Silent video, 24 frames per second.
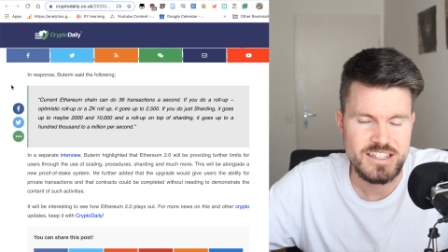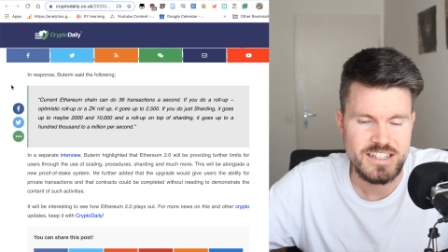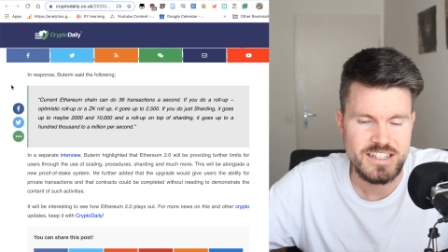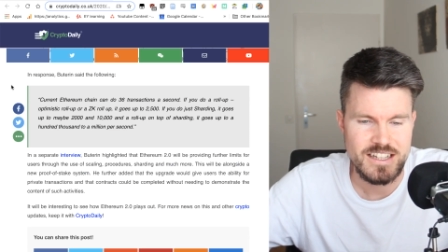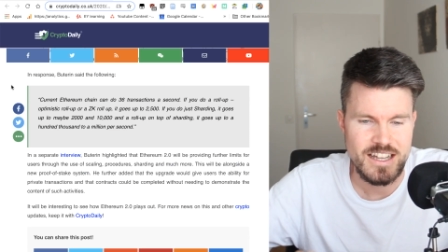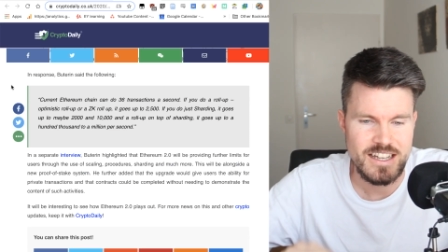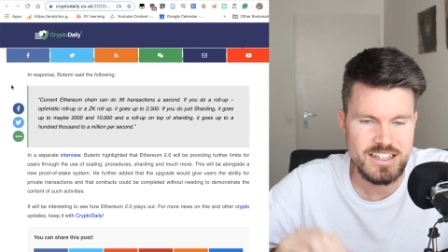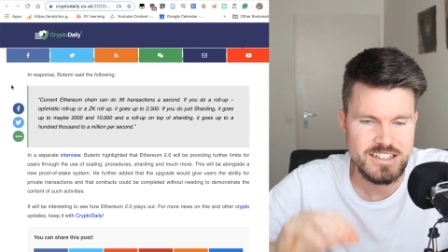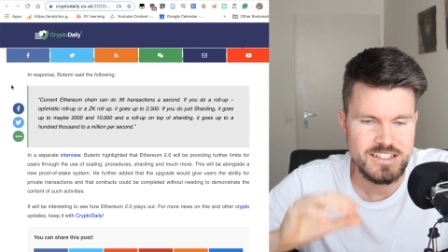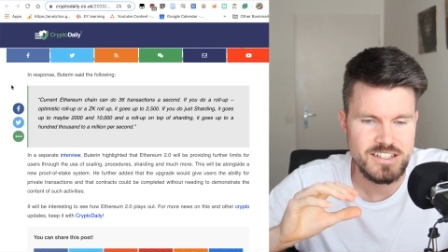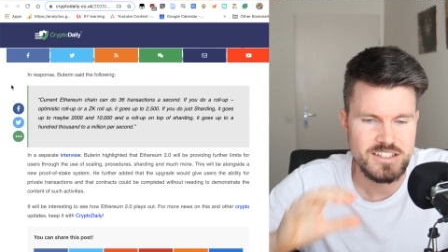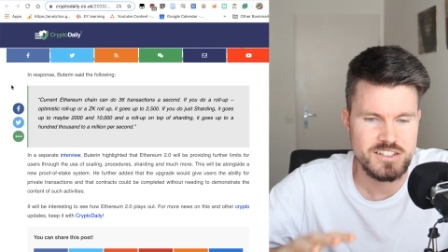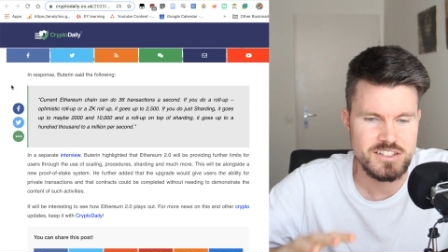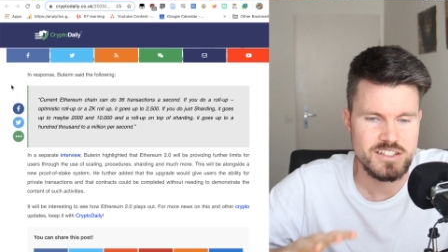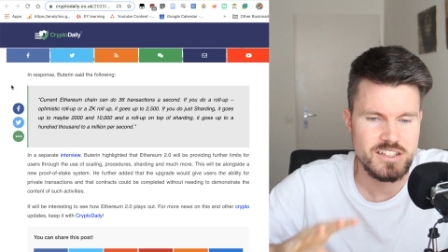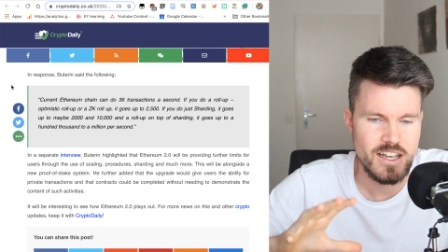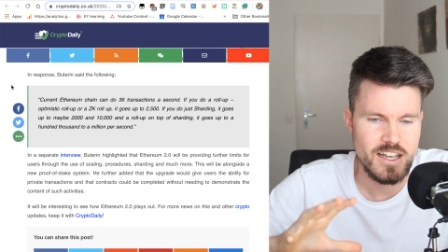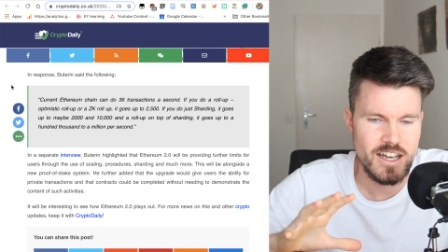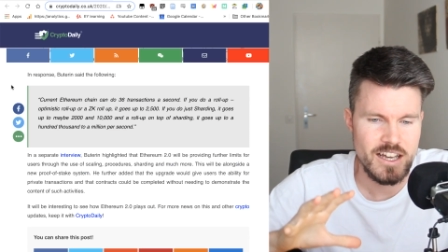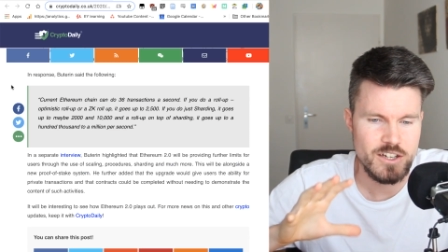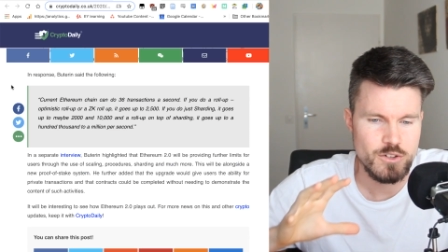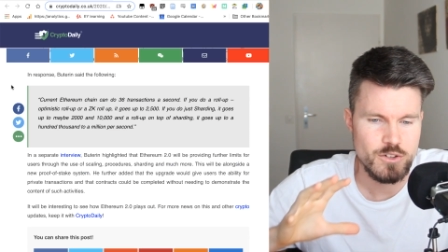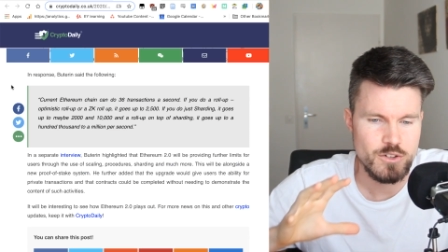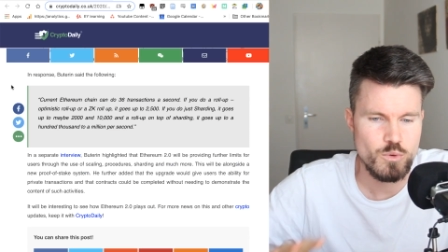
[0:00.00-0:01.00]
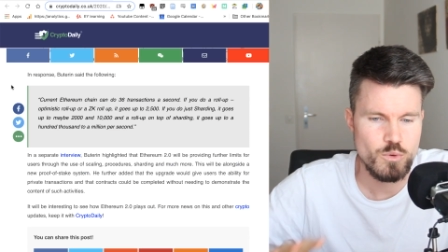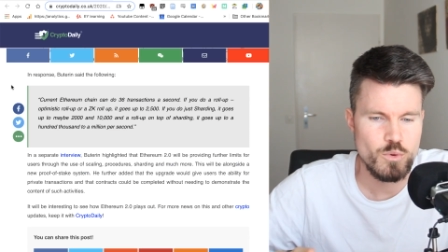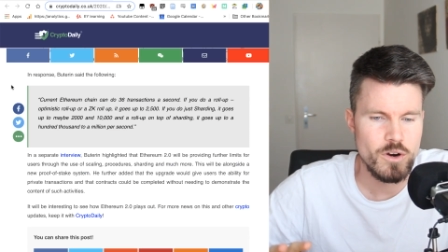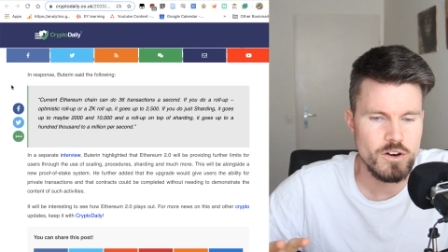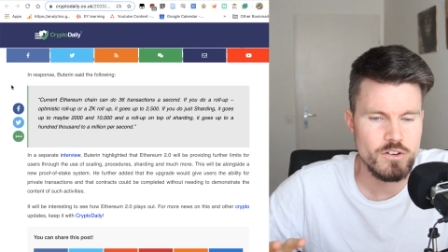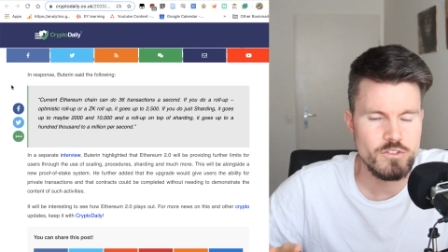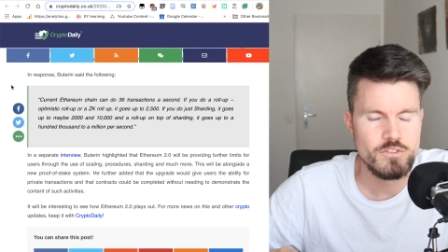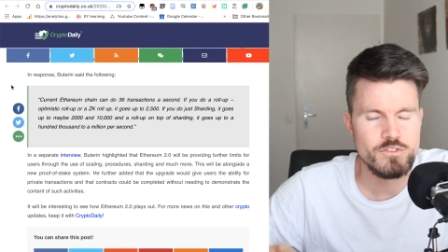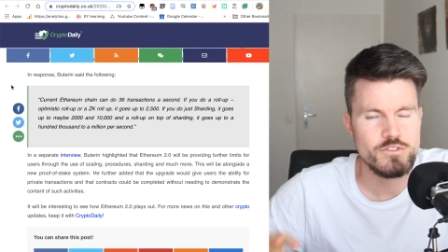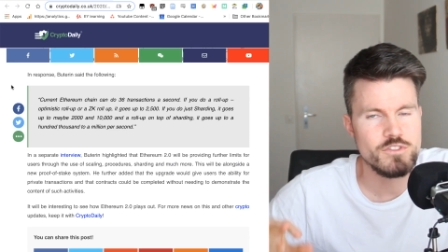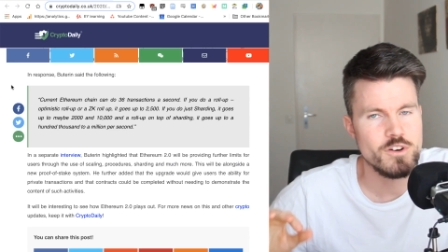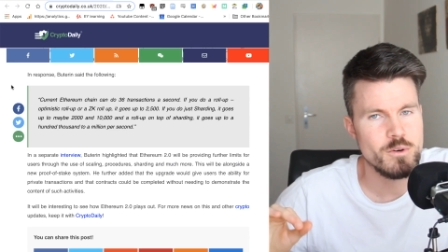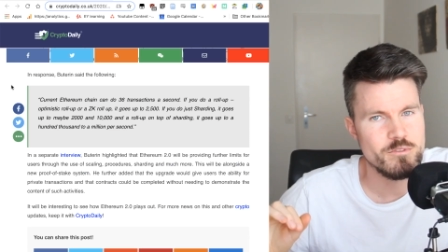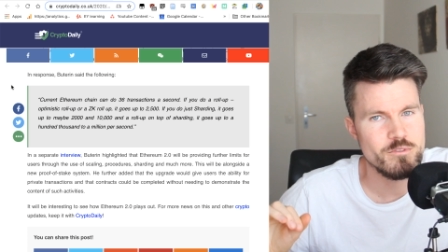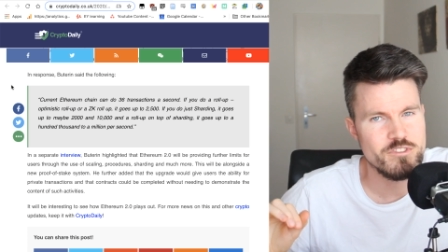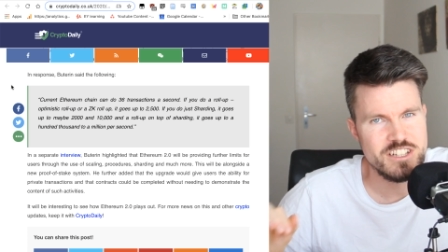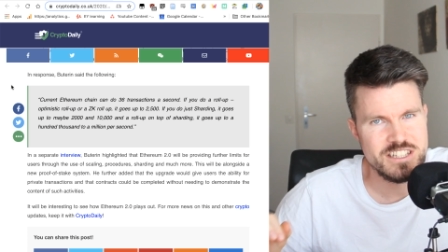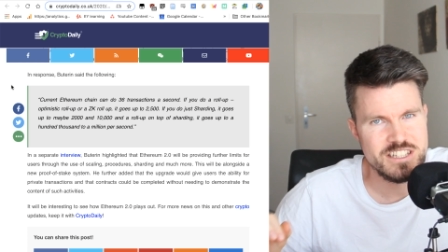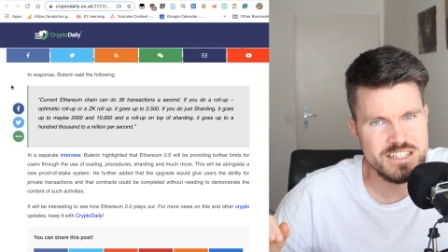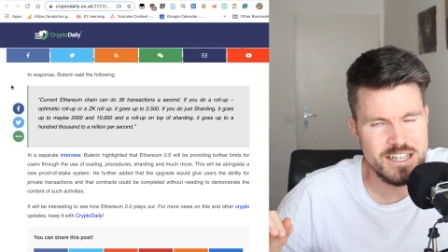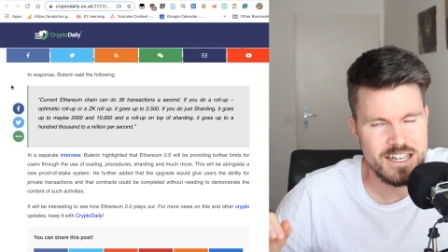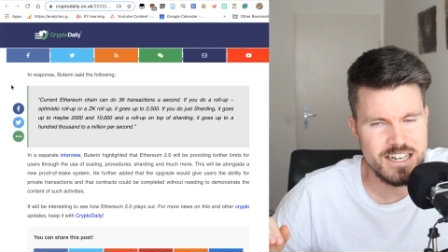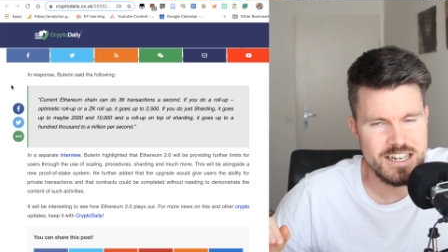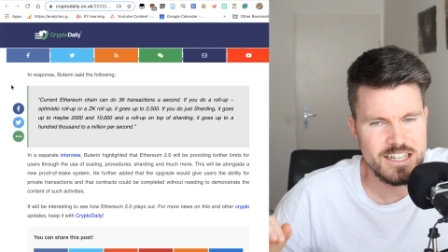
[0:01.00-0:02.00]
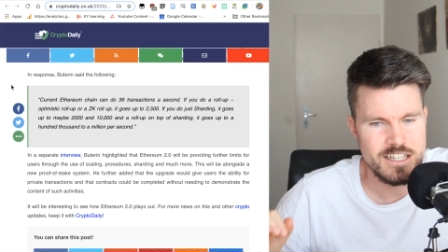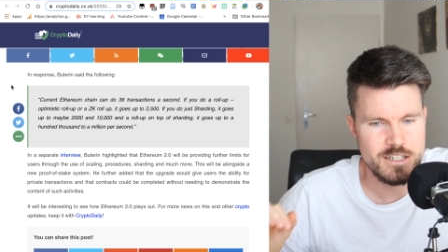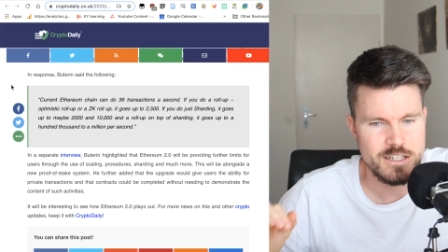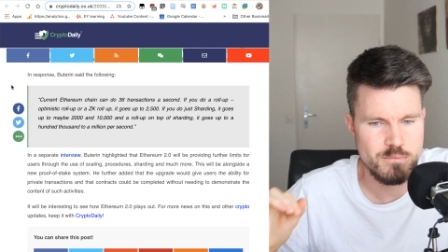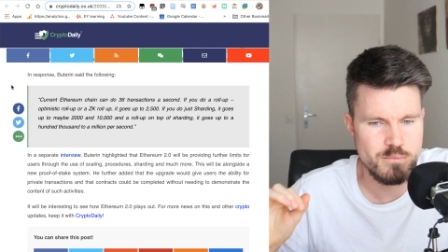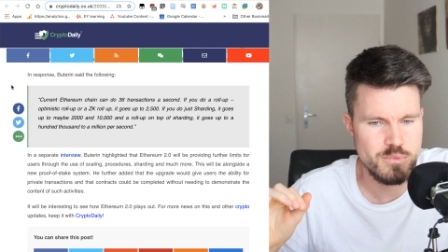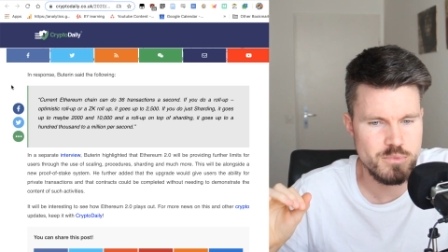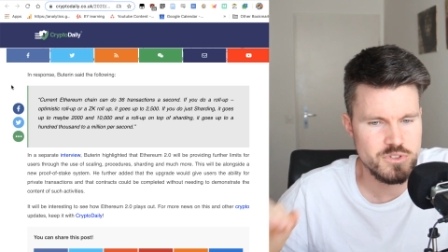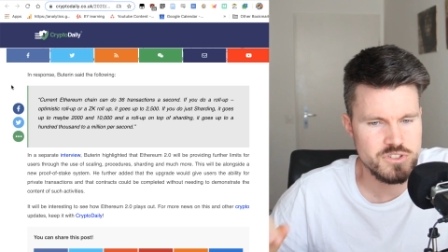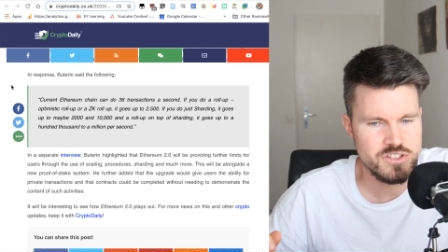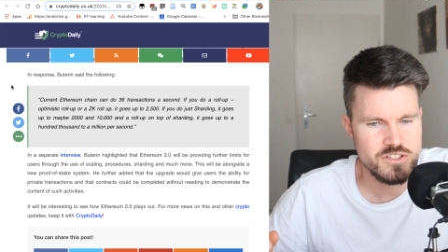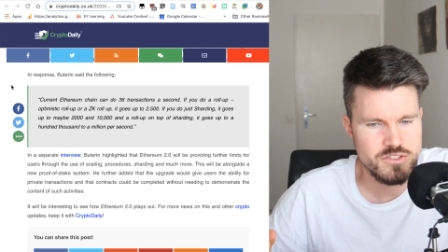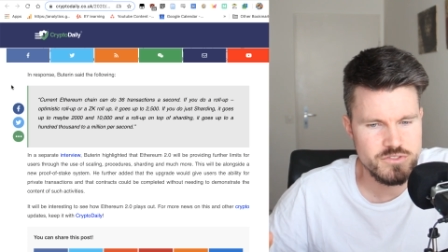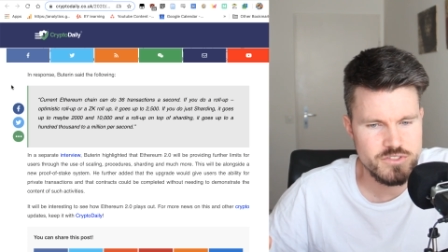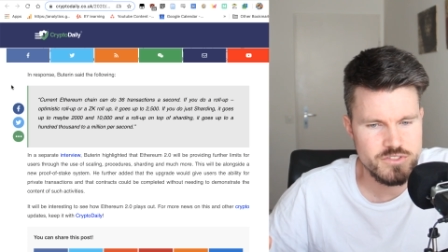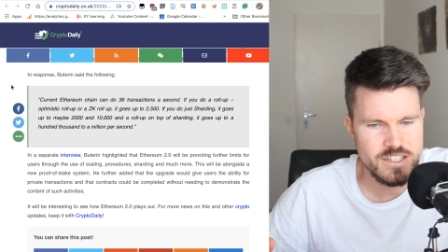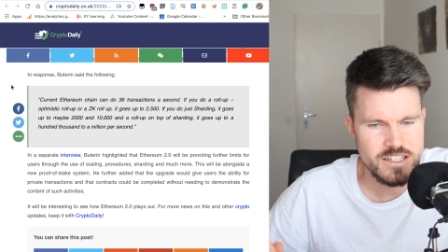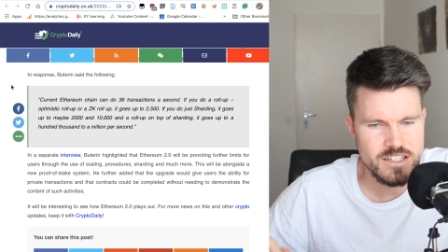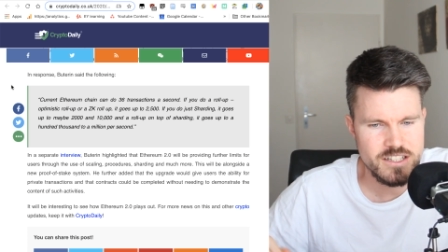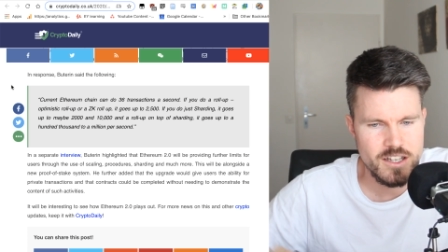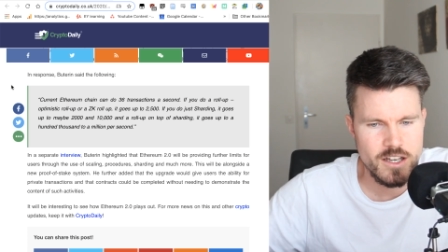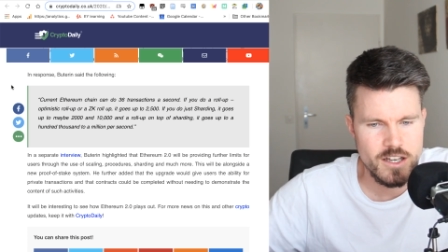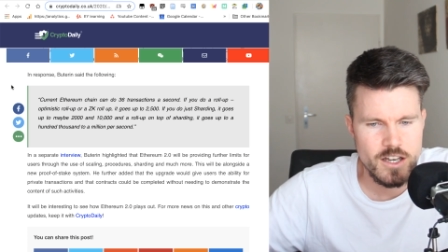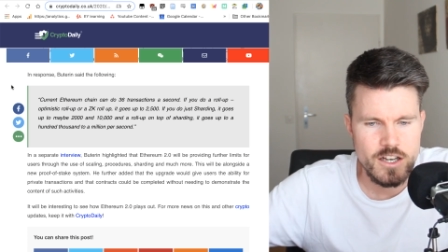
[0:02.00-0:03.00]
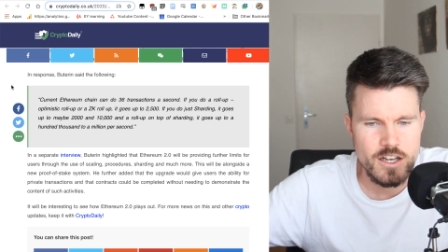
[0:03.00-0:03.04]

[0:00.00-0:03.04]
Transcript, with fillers: And this is a quote from Vitalik Buterin.